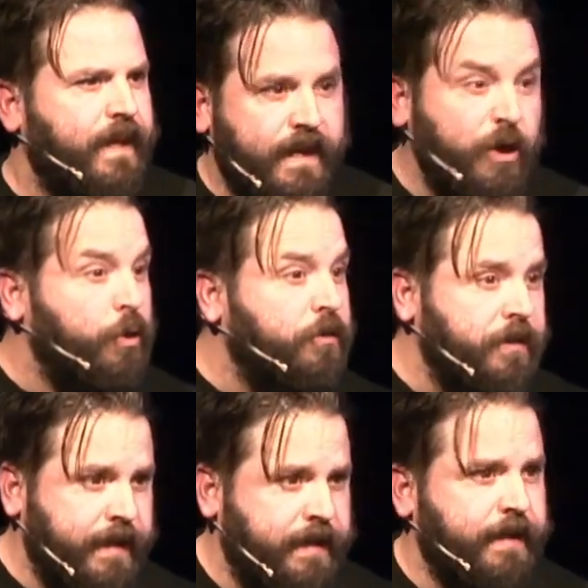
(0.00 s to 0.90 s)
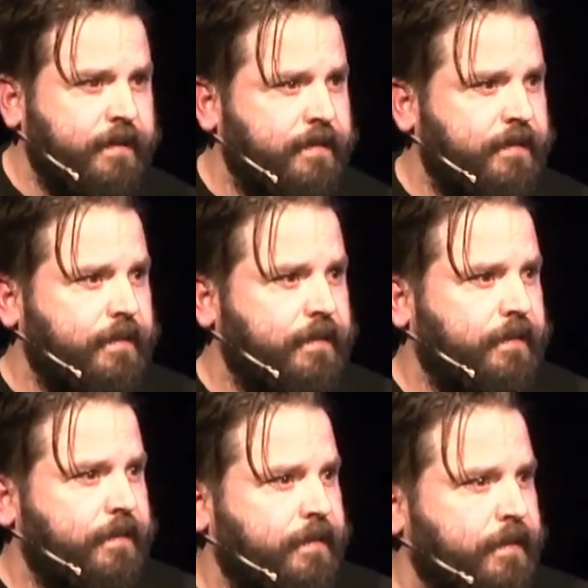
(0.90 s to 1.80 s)
like he usually does,
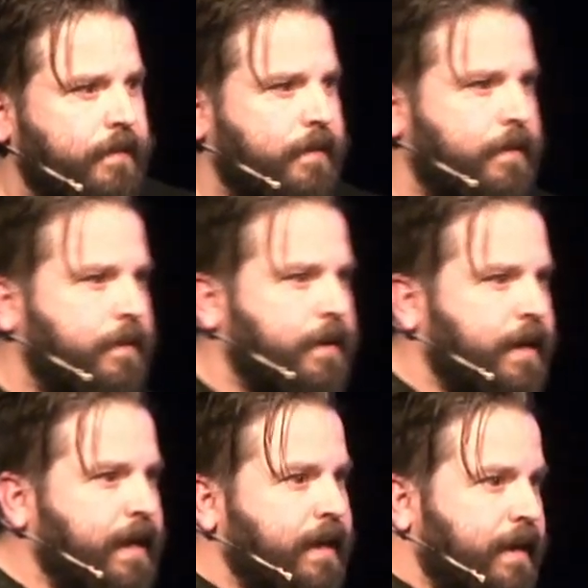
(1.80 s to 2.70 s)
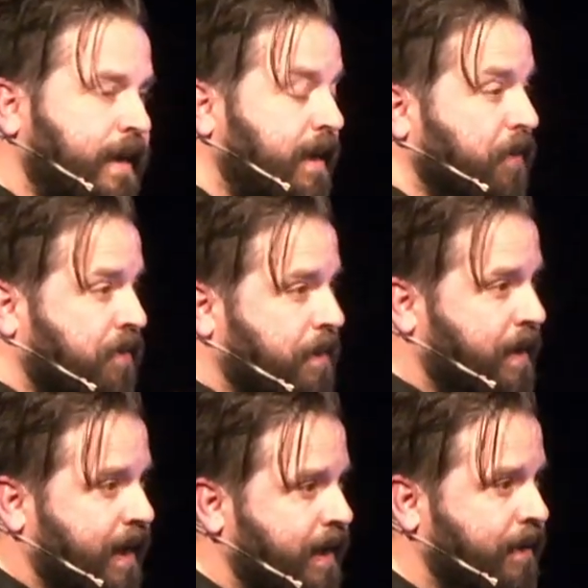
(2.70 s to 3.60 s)
he heals the
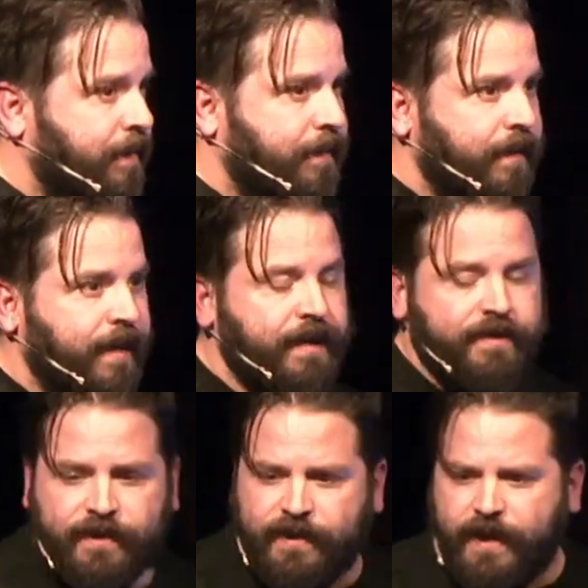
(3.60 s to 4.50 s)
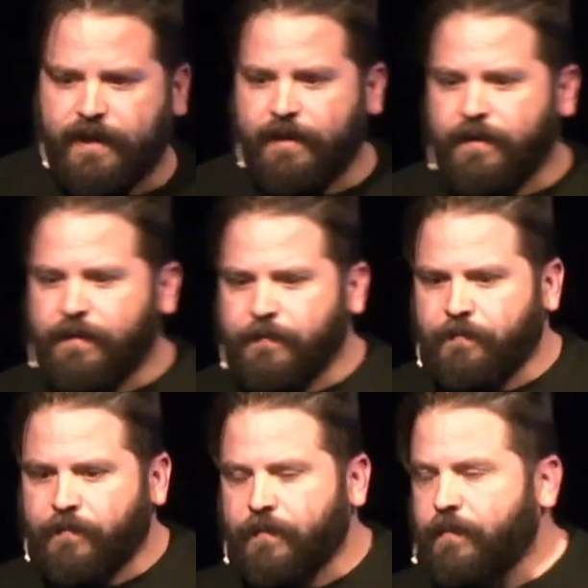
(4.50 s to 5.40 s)
man and he says, Hey,
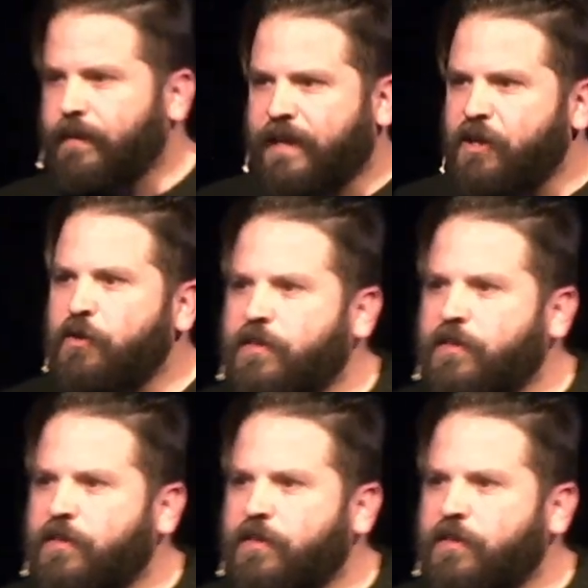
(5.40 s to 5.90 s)
can